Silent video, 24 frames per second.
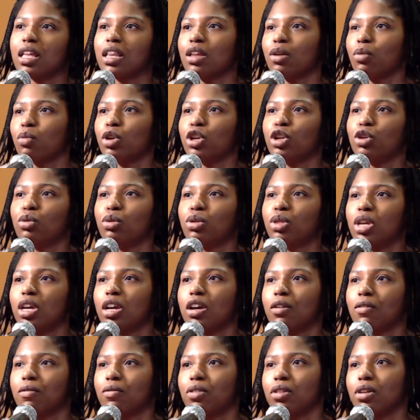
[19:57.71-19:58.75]
Like, what do you think
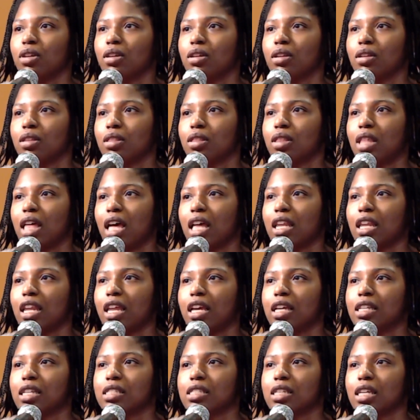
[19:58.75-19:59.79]
of that
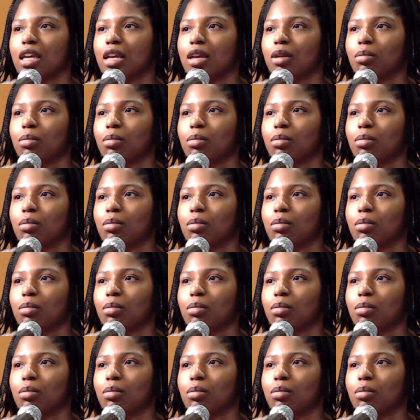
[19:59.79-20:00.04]
landscape?